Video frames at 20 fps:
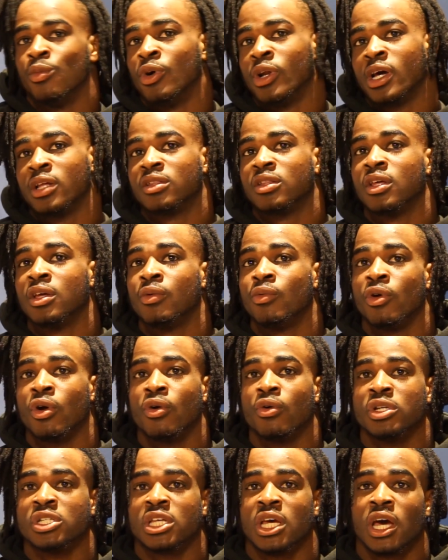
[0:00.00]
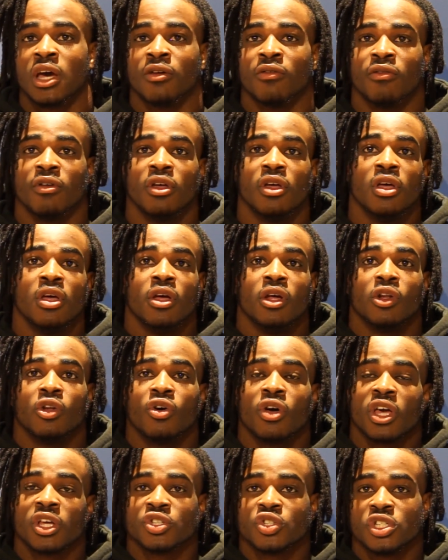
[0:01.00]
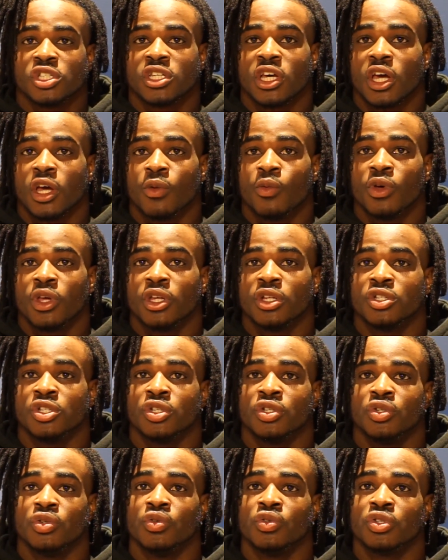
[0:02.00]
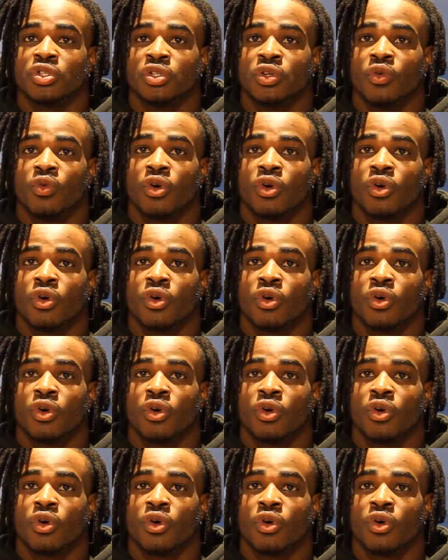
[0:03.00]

But I think we always have a little extra time we can just use to